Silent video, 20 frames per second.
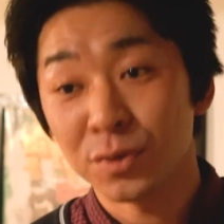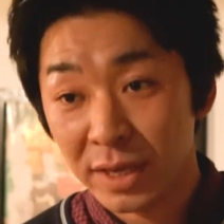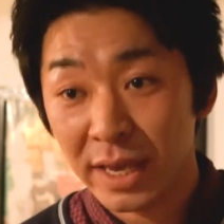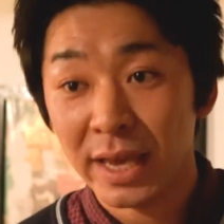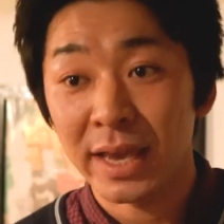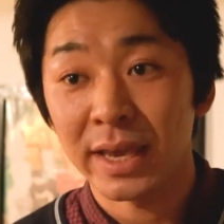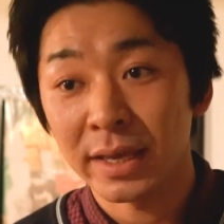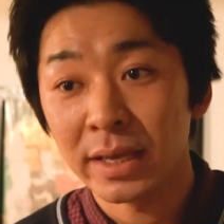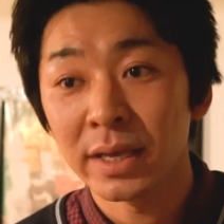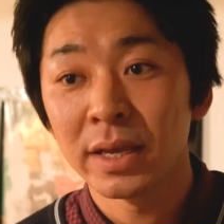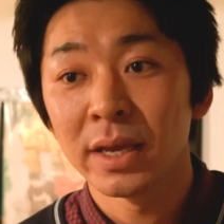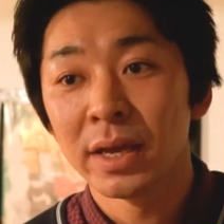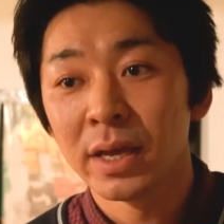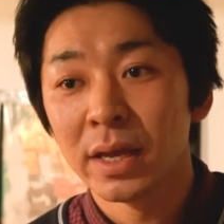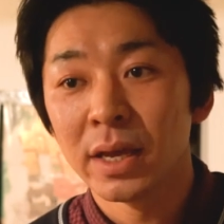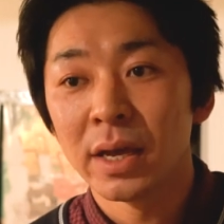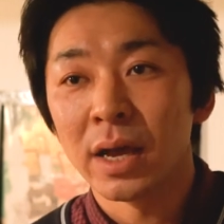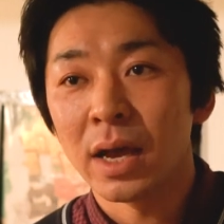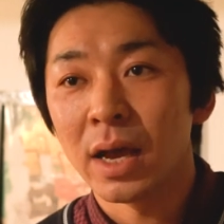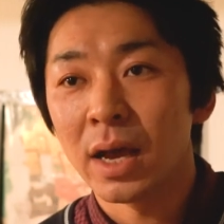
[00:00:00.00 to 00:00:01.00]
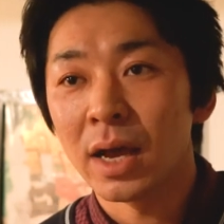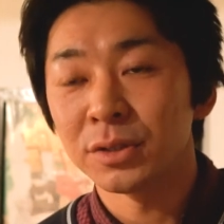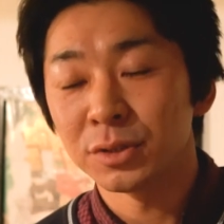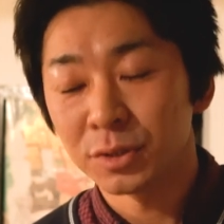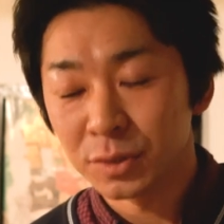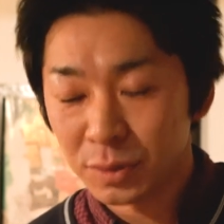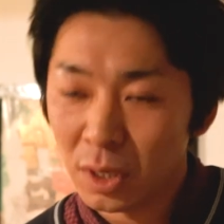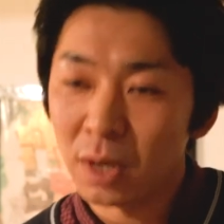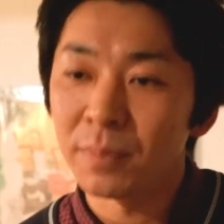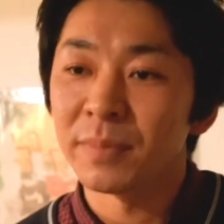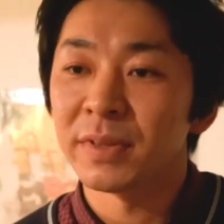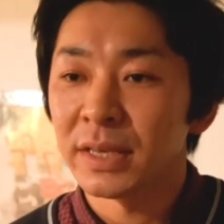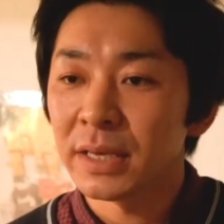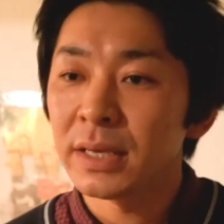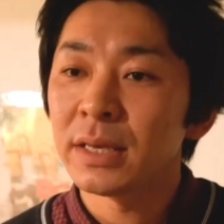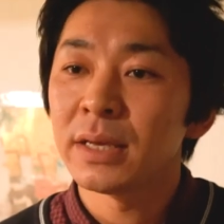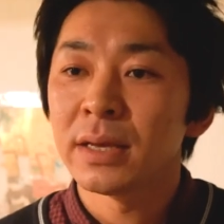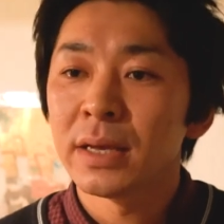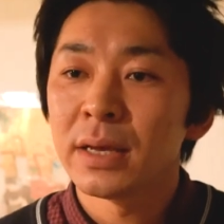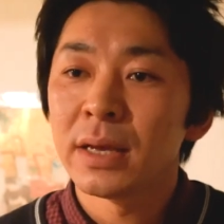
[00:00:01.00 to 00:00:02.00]
UK to do
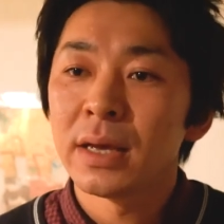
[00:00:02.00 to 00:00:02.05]
comedy.